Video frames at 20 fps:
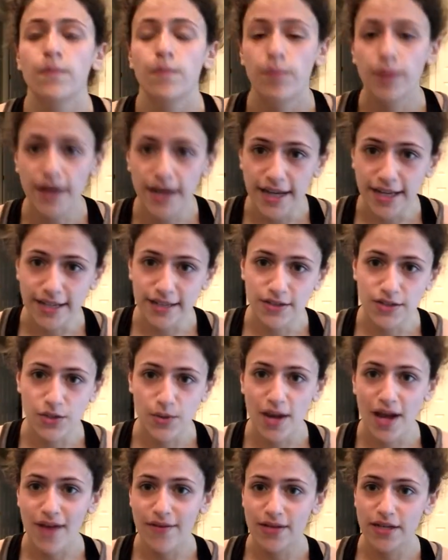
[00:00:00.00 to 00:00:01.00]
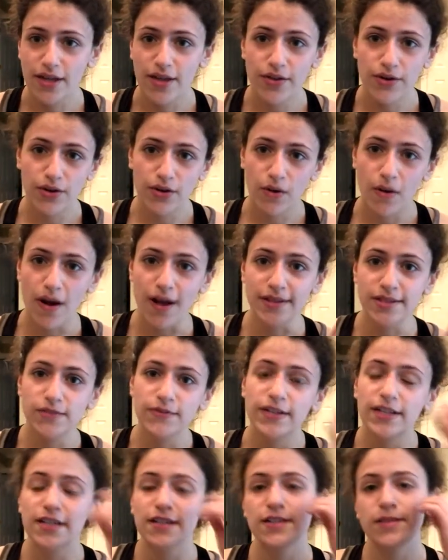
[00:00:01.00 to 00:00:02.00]
But, so I have another
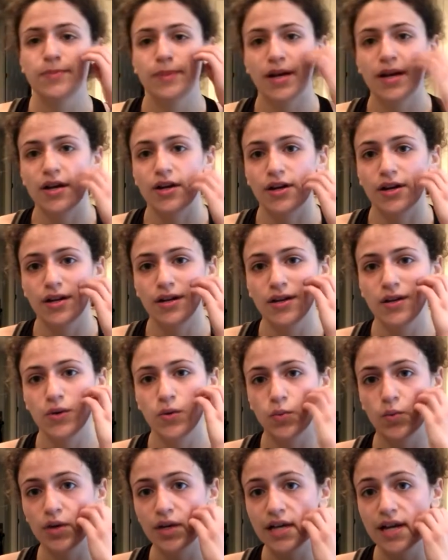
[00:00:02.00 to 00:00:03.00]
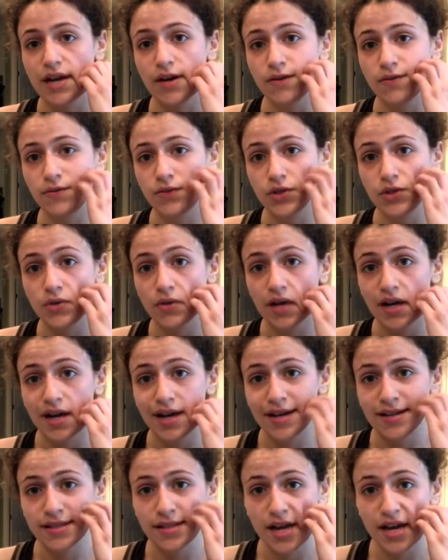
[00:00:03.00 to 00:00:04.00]
CrossFit inspired workout for you
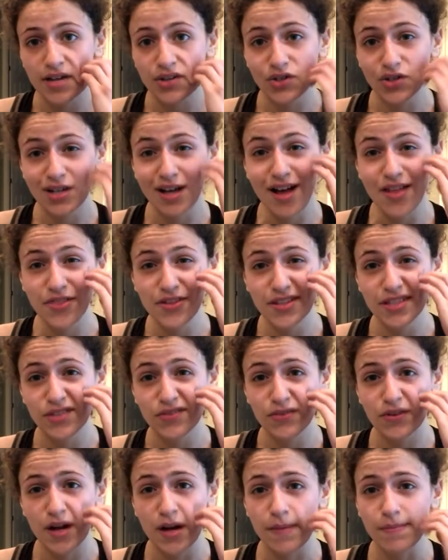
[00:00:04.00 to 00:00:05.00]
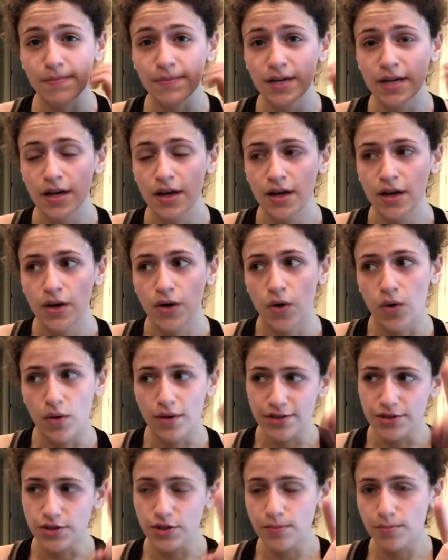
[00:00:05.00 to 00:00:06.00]
guys. I actually got this from
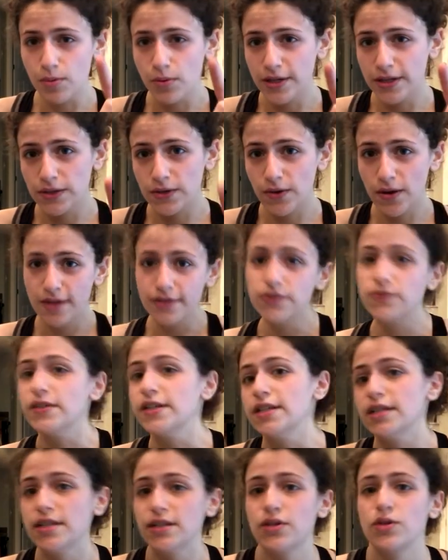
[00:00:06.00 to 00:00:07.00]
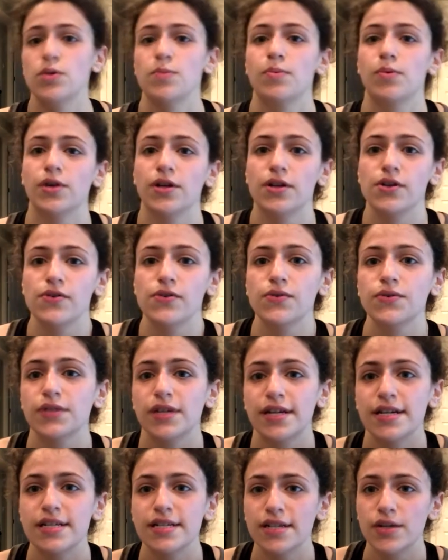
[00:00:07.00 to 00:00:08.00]
Oyster Point CrossFit in Newport News,
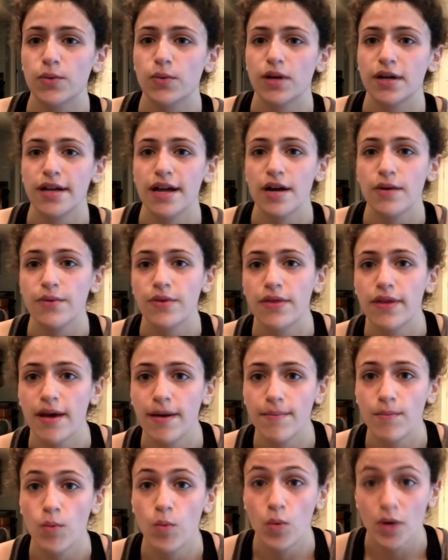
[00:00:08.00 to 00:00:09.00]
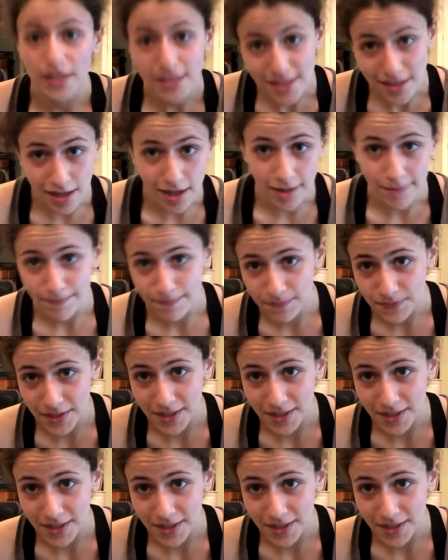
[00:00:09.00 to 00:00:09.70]
I did a workout with them one time